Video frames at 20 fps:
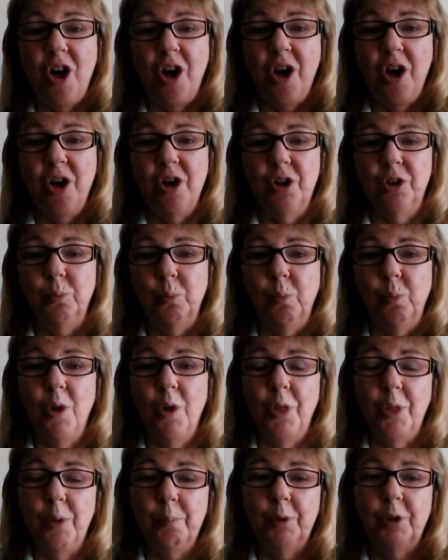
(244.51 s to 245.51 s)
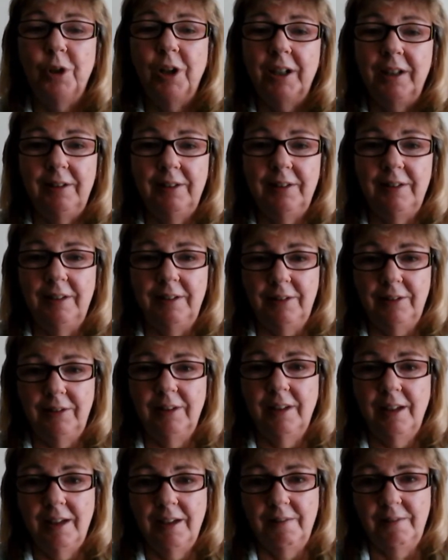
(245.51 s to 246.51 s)
on what the prices
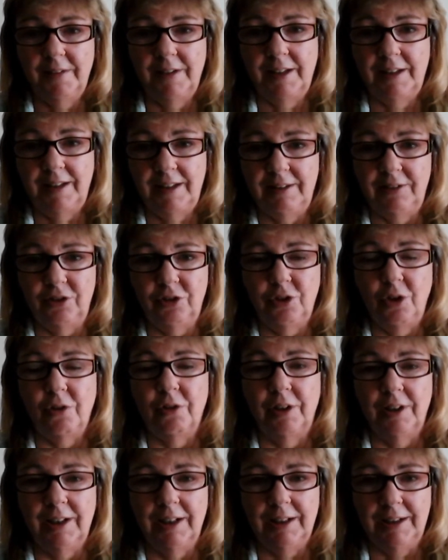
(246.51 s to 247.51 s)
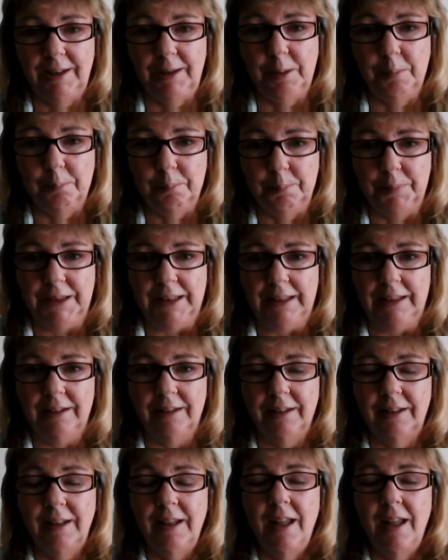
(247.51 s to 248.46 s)
have historically been.